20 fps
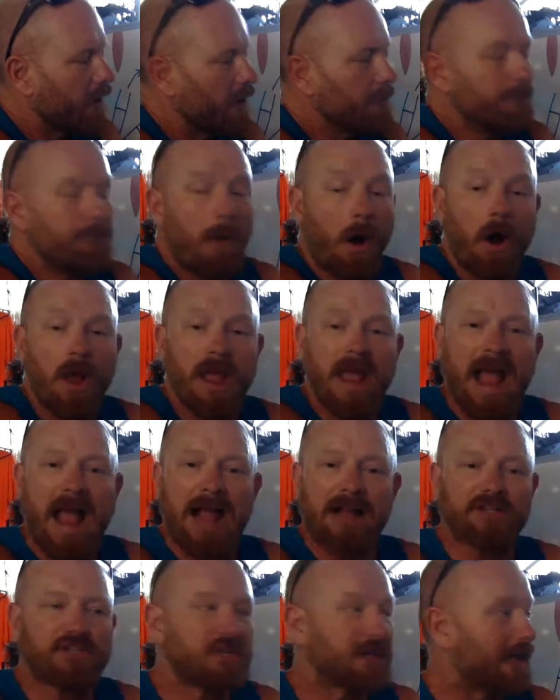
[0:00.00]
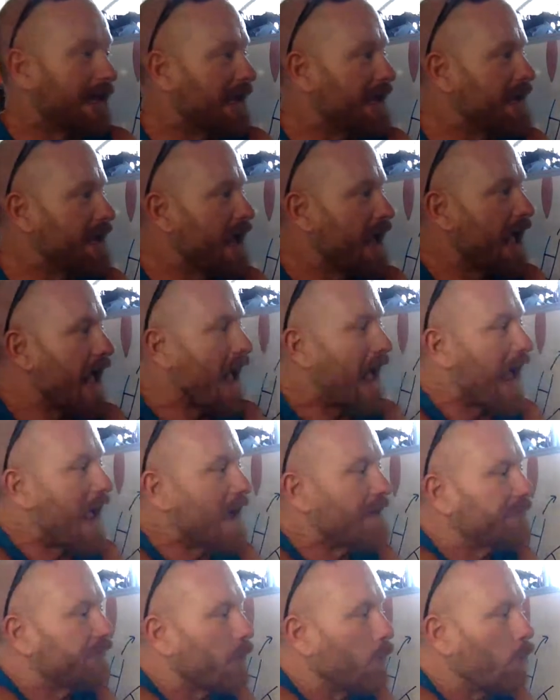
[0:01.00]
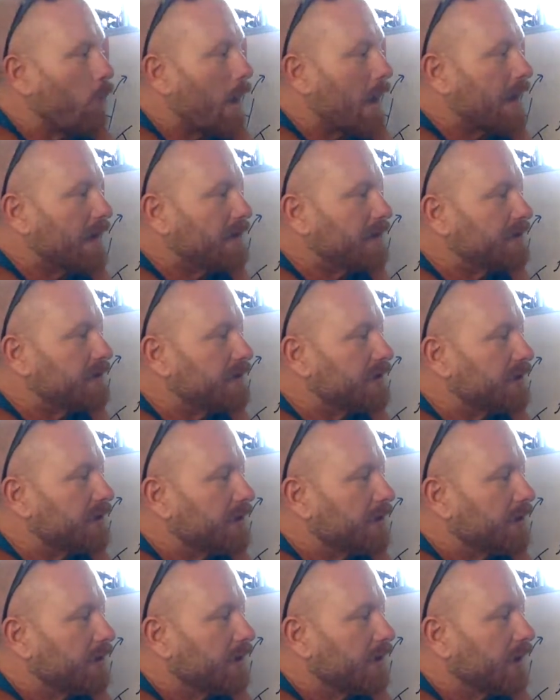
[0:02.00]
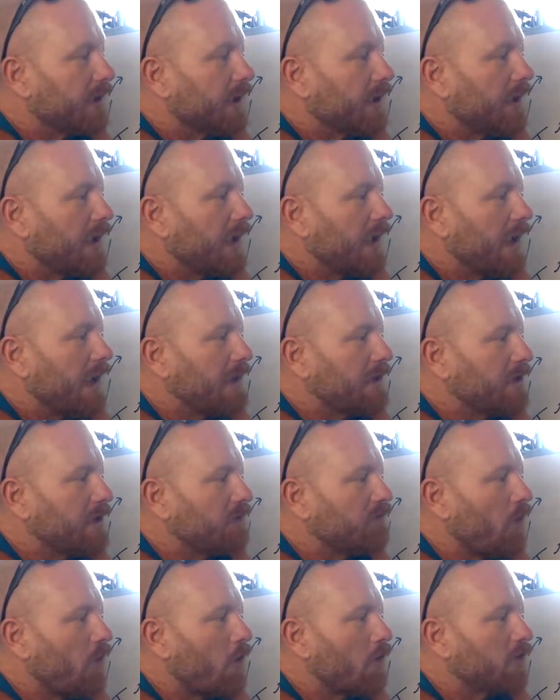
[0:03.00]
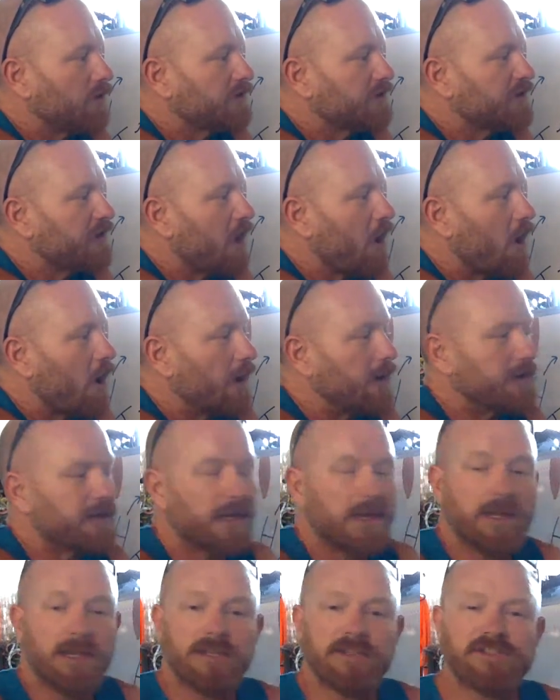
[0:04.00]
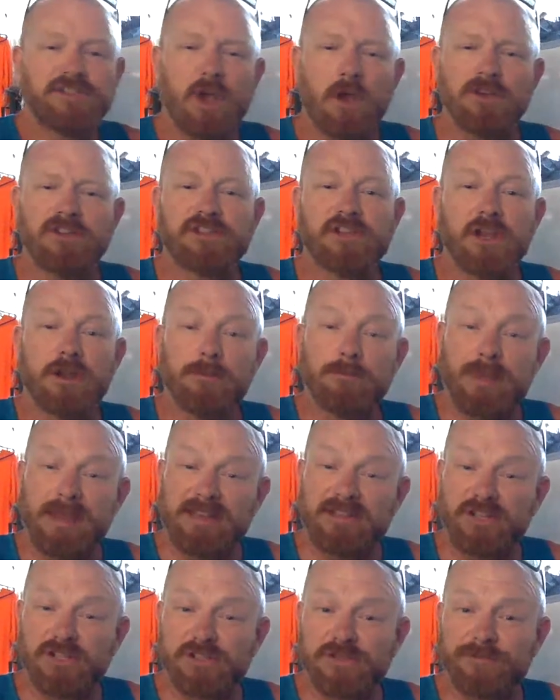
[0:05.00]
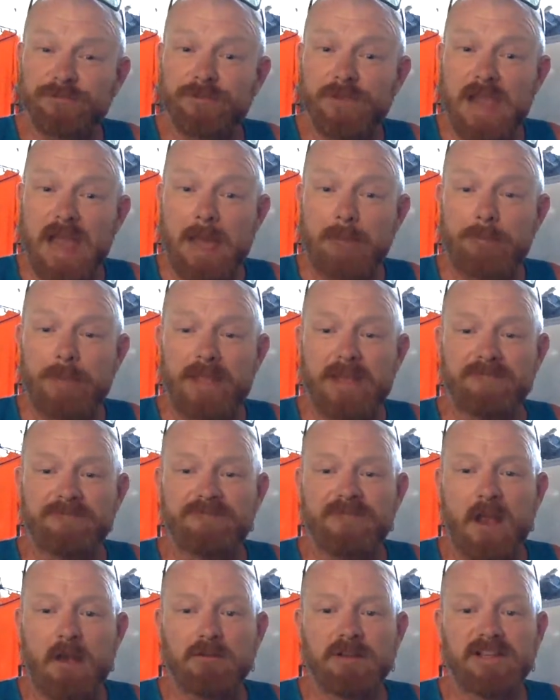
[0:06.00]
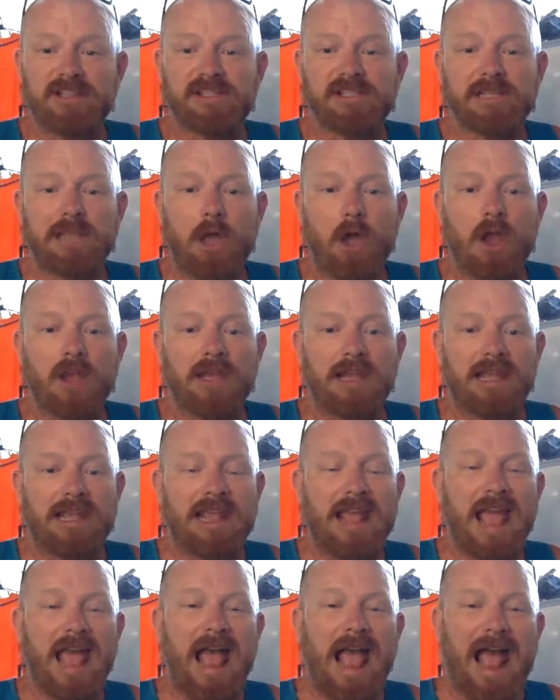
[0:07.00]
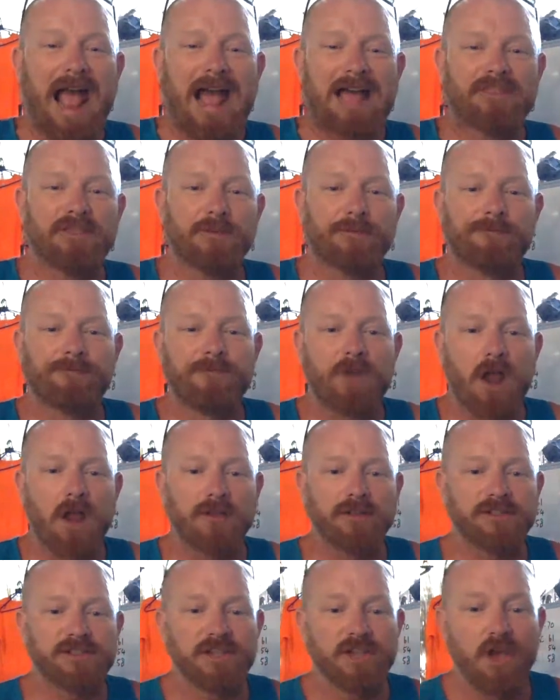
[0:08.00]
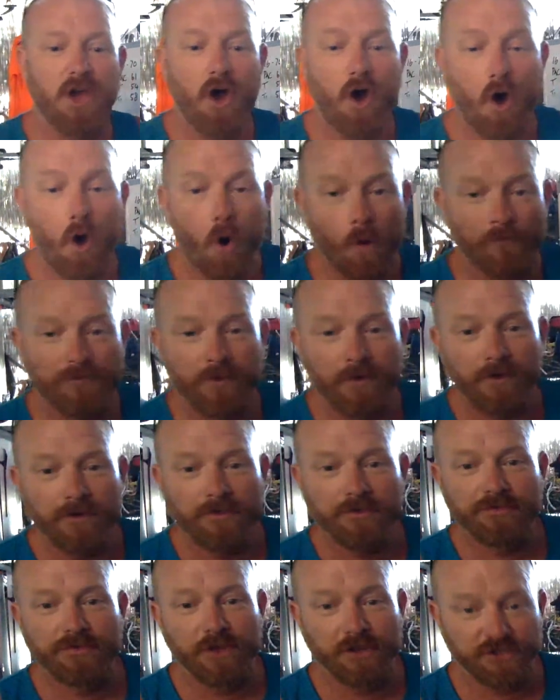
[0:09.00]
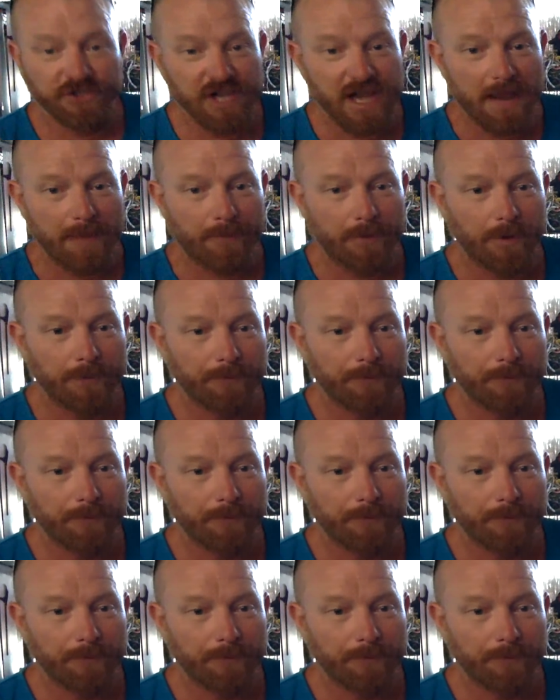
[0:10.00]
might actually have the wind in the wrong side. So it's going to be just flapping very slightly at the front of the jib.